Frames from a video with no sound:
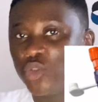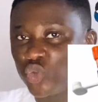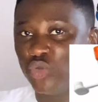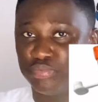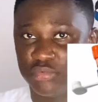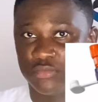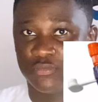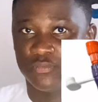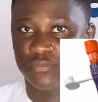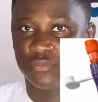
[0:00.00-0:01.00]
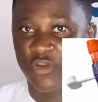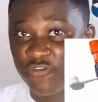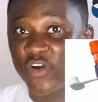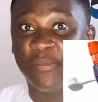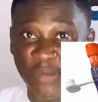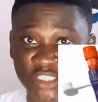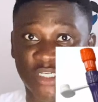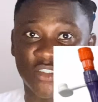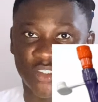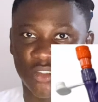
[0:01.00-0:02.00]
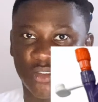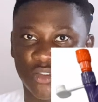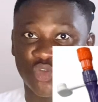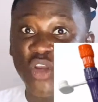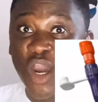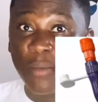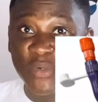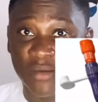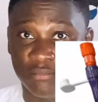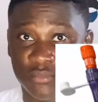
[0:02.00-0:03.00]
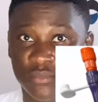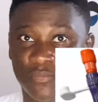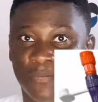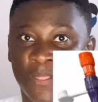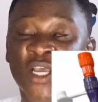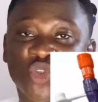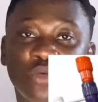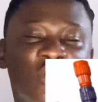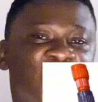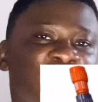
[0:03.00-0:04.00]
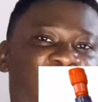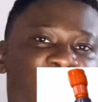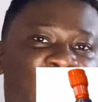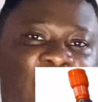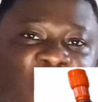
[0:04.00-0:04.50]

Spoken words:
tube for the patient to help them. So mostly when the